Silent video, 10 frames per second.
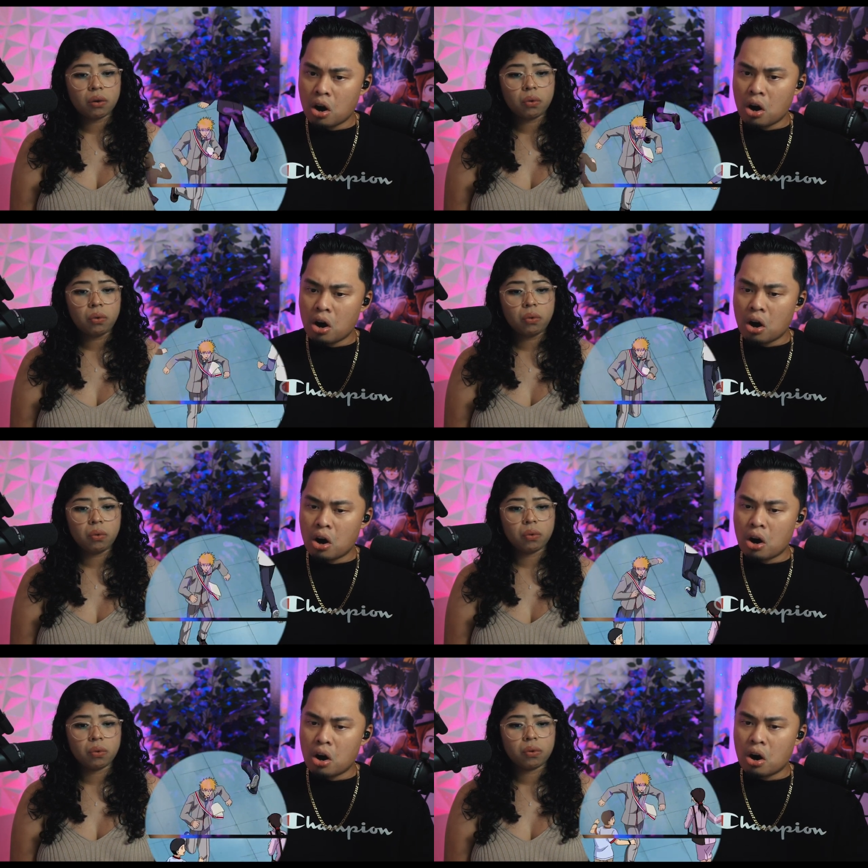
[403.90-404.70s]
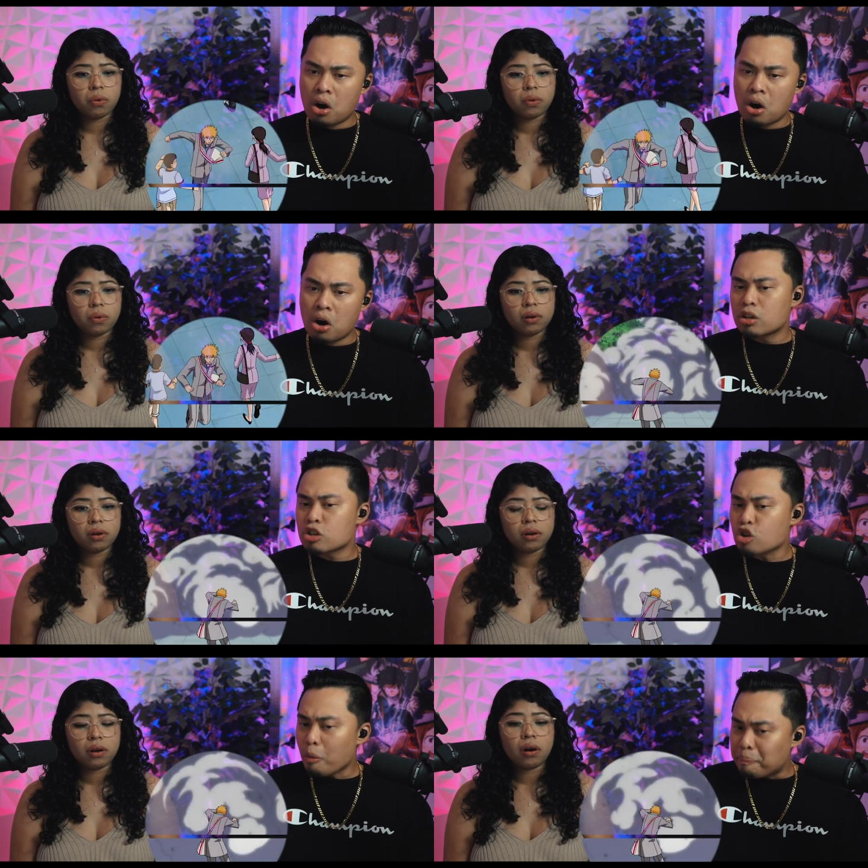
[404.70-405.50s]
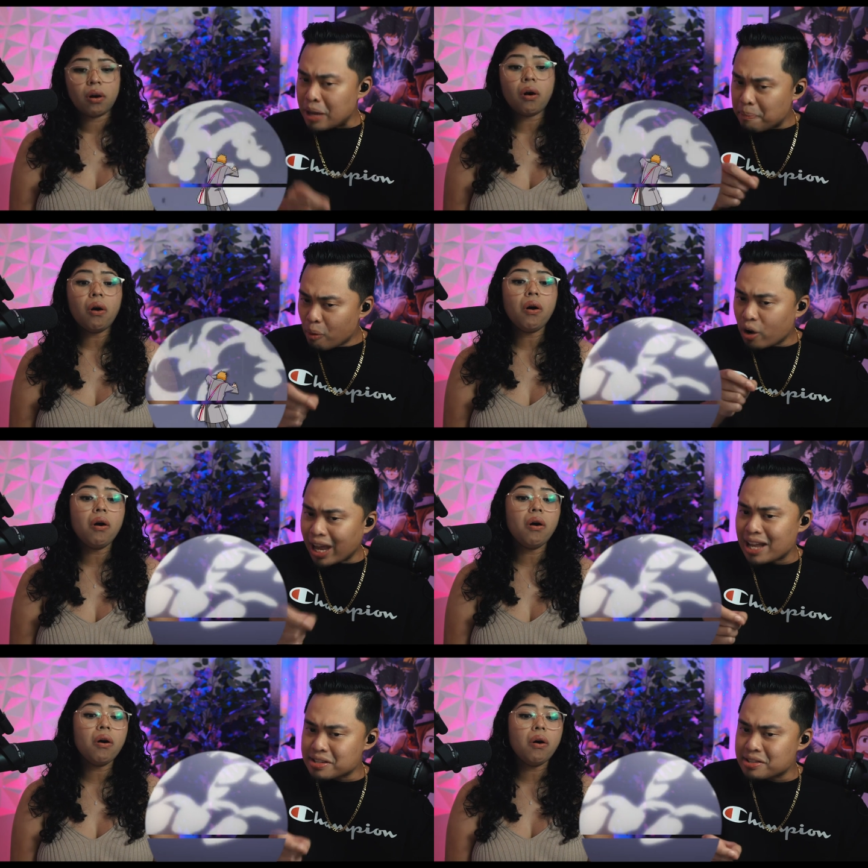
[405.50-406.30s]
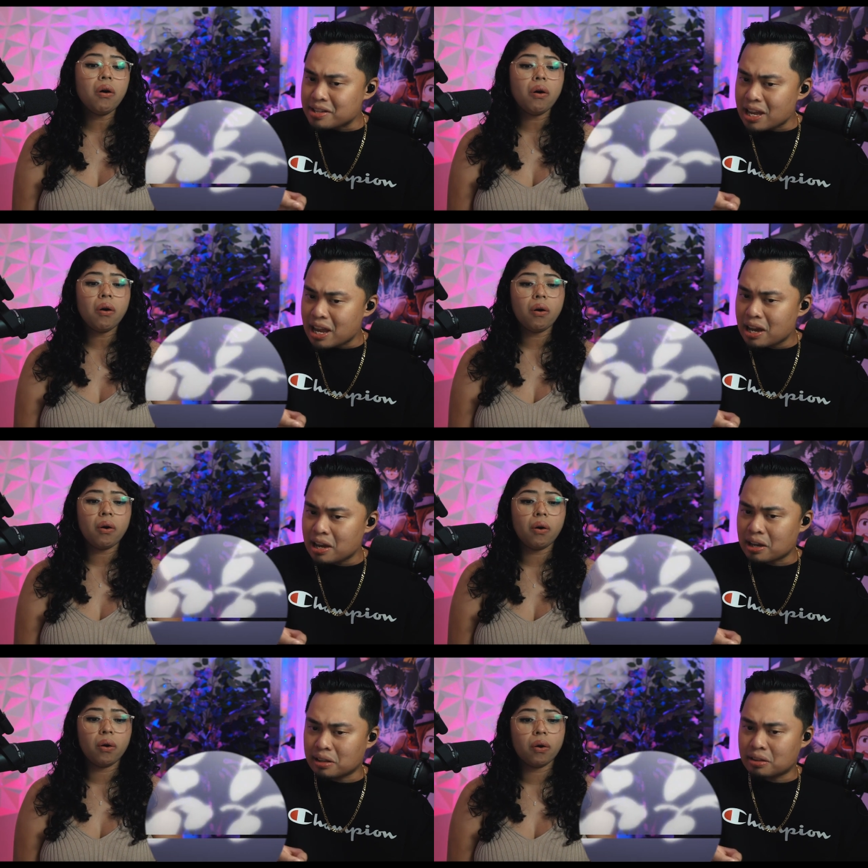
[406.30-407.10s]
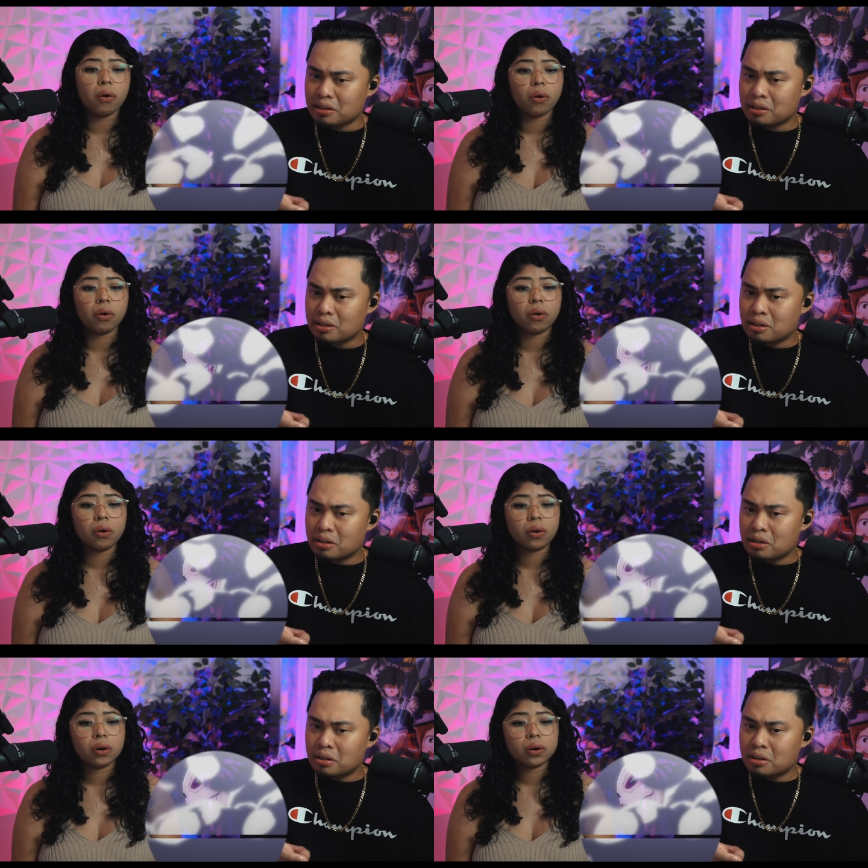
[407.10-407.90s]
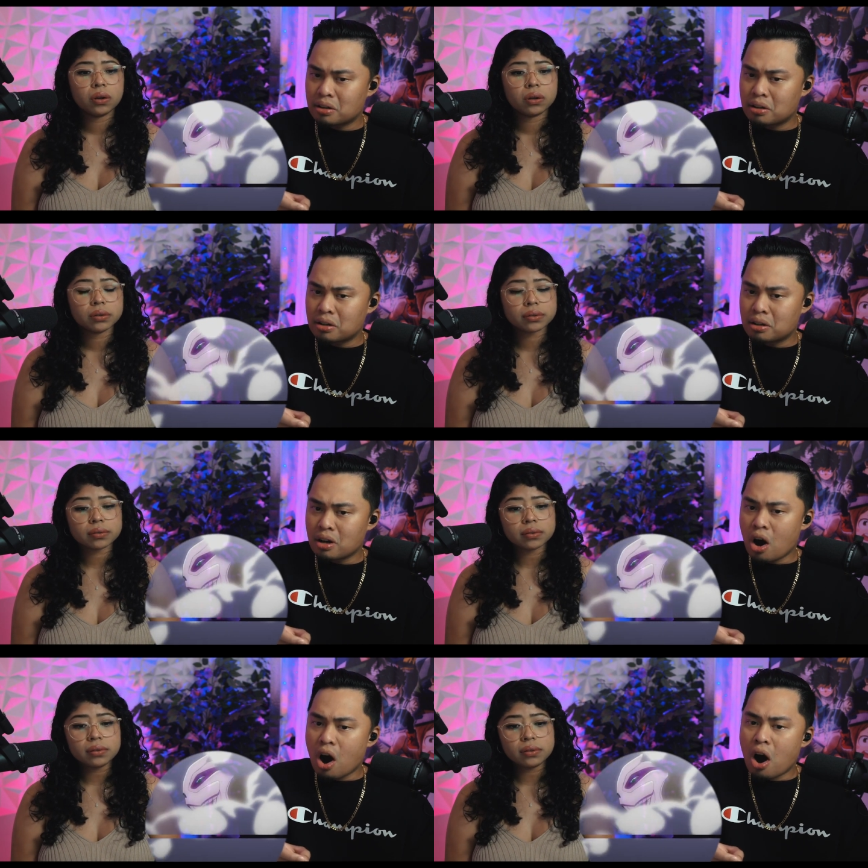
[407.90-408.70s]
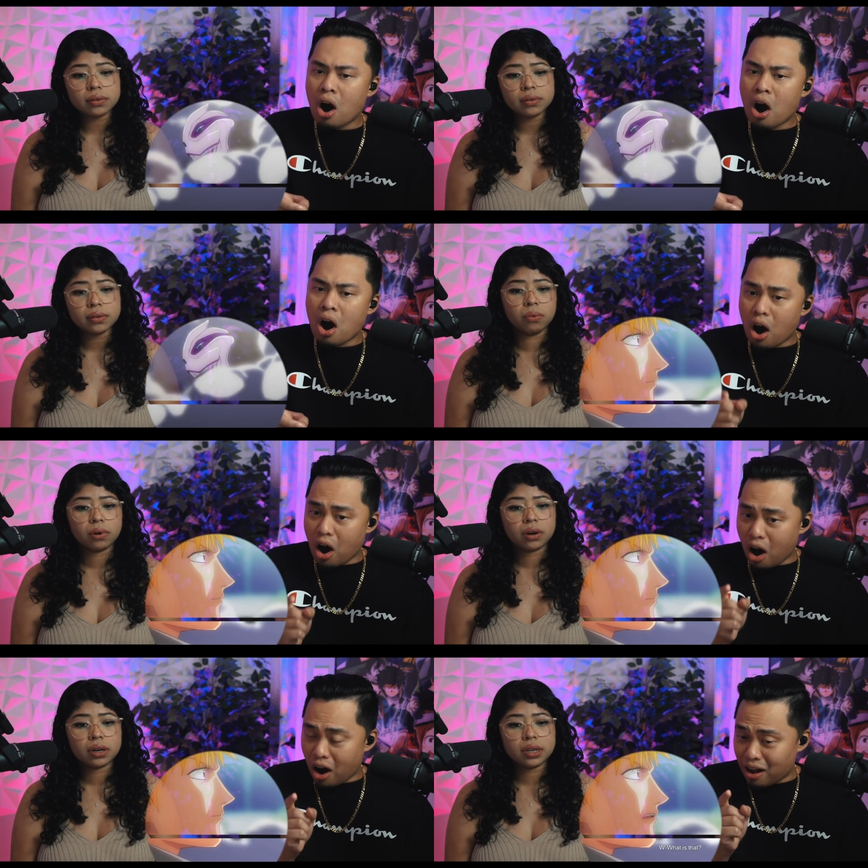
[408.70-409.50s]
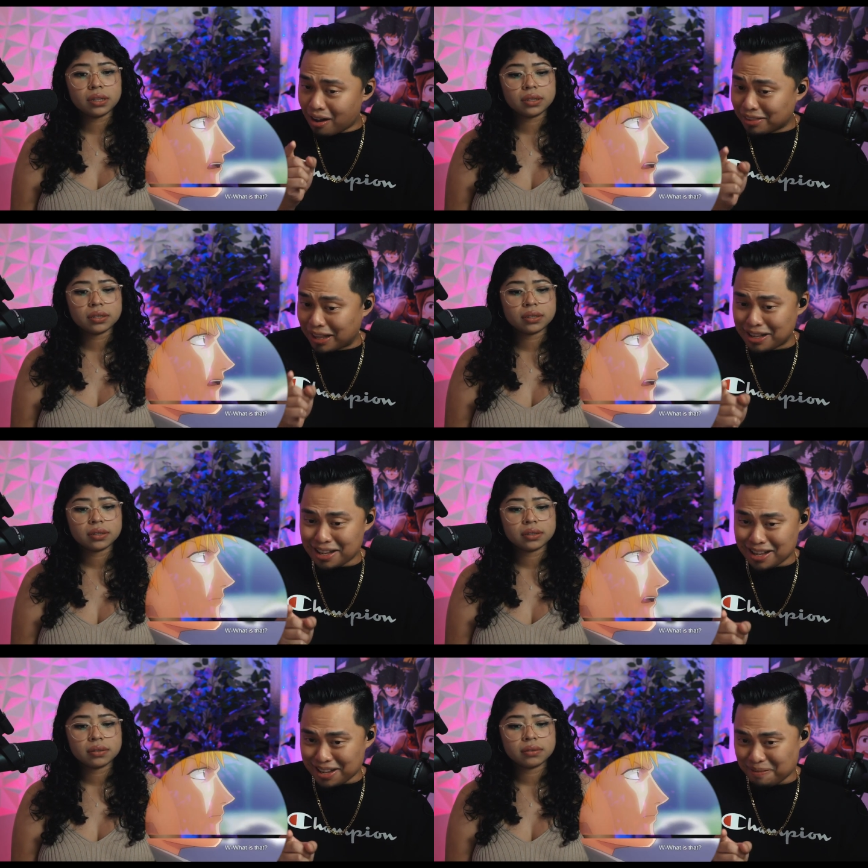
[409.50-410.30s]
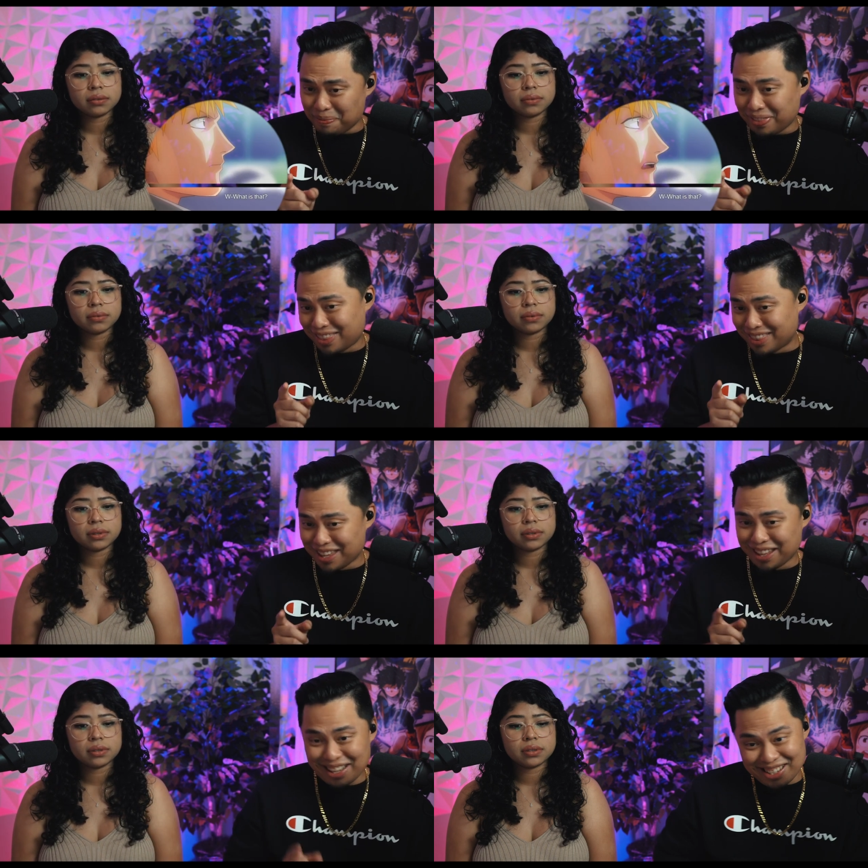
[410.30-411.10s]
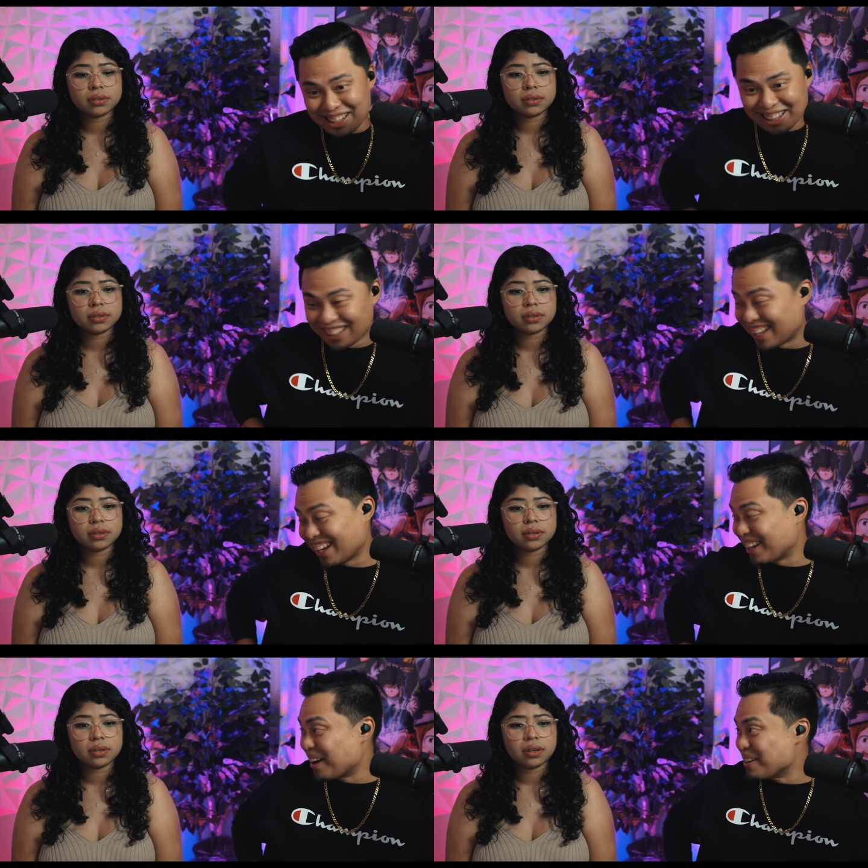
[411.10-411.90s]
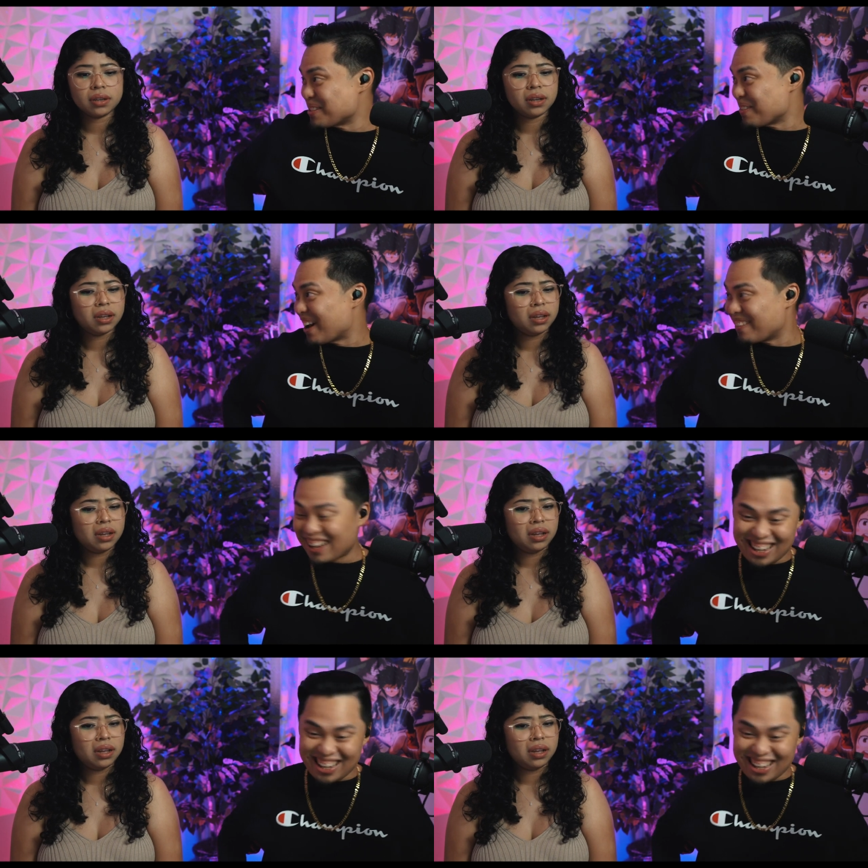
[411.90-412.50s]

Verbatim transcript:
Speaker 1: Oh. So people oh. can see it. Oh. What? That that doesn't look like a ghost, babe.